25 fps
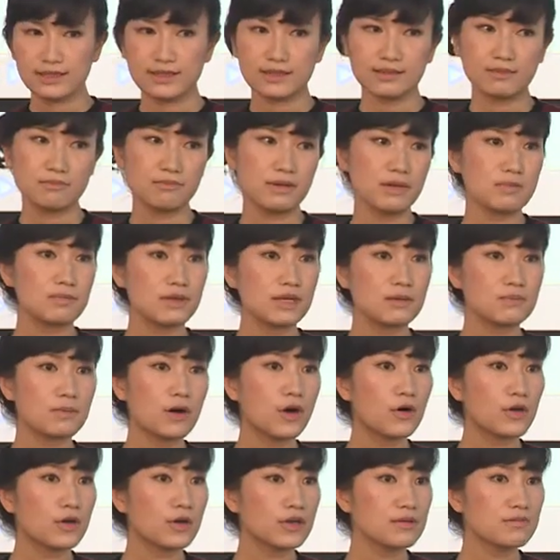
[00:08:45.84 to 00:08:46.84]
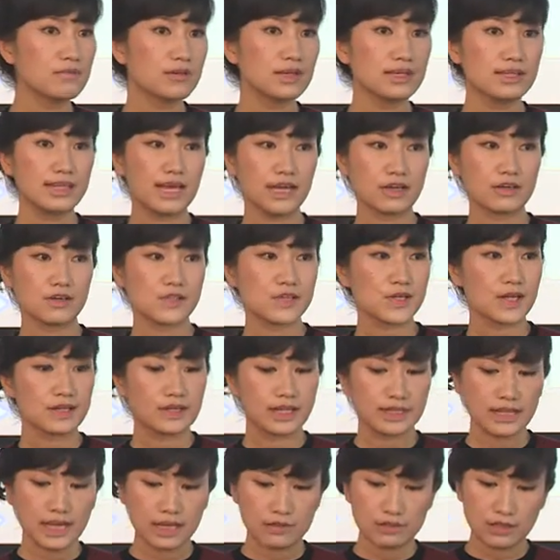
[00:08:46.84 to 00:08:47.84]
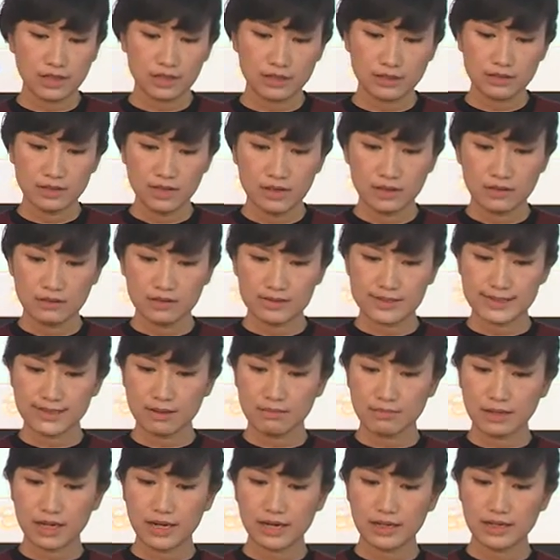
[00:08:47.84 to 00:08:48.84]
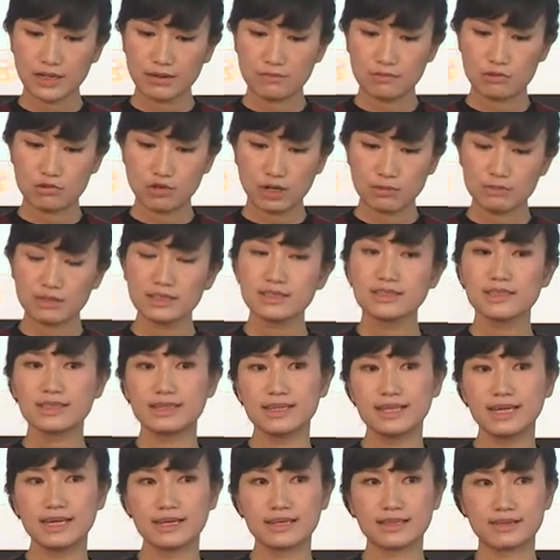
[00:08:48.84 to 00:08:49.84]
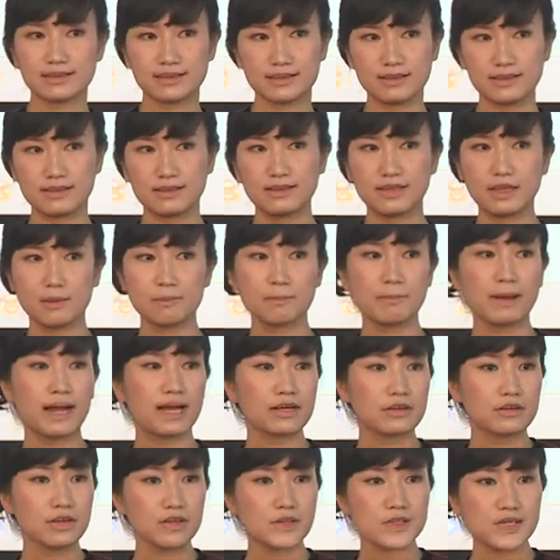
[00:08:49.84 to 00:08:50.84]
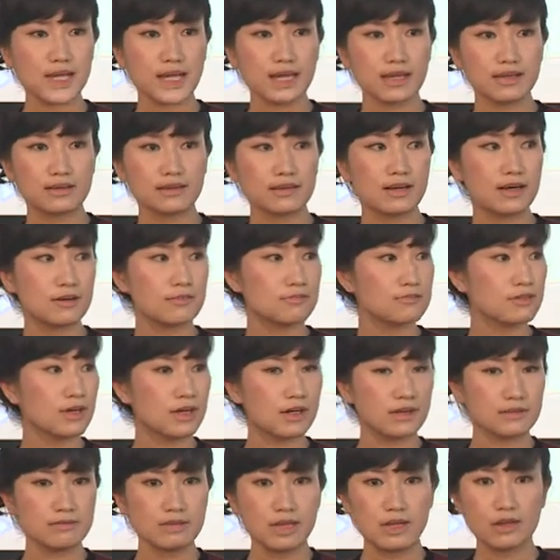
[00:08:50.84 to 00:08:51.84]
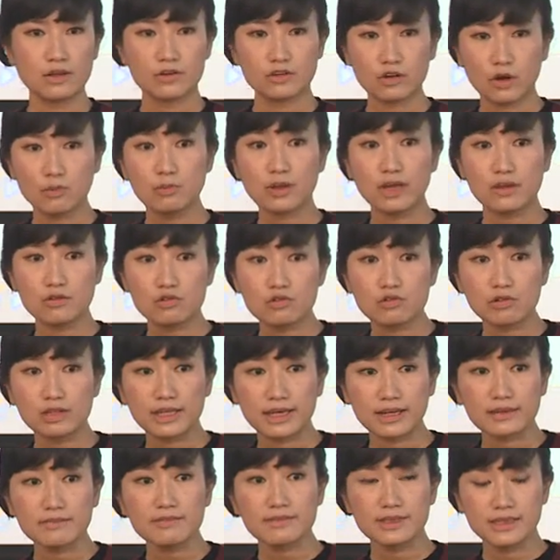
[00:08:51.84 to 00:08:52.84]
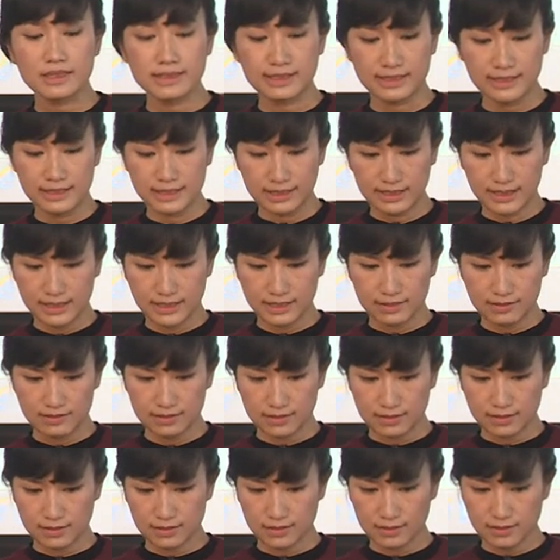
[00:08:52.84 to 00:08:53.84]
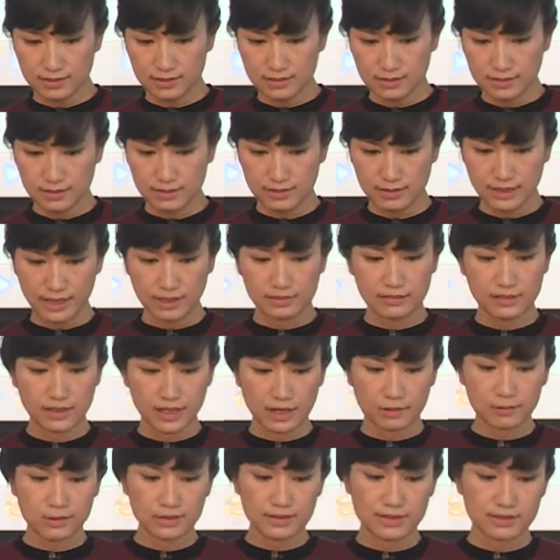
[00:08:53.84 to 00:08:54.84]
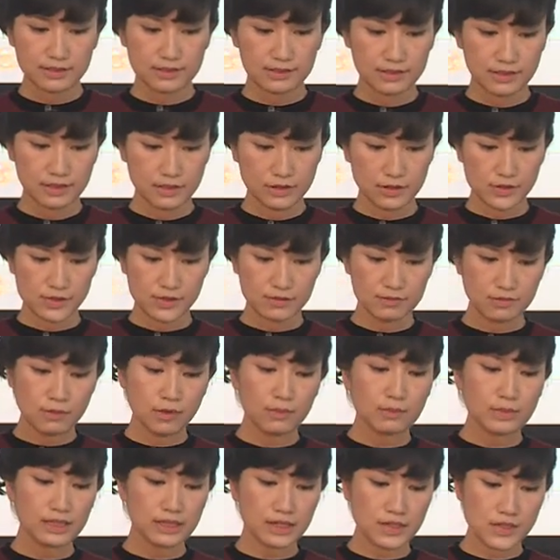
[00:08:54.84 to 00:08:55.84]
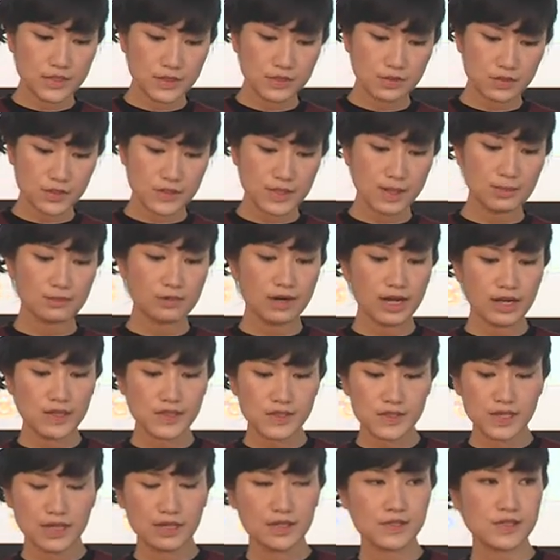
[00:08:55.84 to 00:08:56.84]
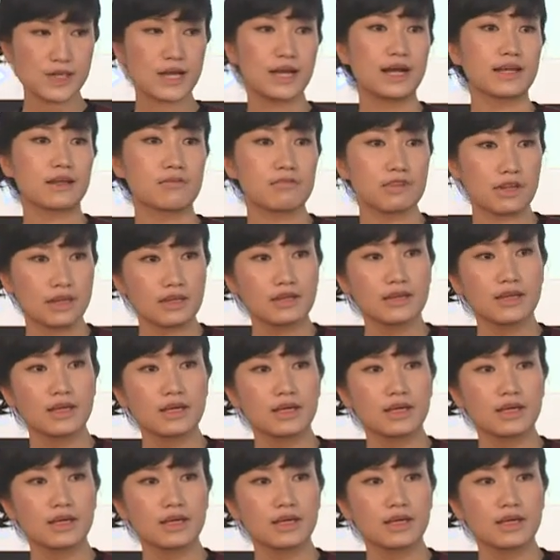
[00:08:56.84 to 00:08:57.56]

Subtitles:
maybe a poem like Sonnet 18, or some kind of drama like the Bacchusing of Romeo and Juliet. And then I will use 4 minutes to summarize this kind of thing.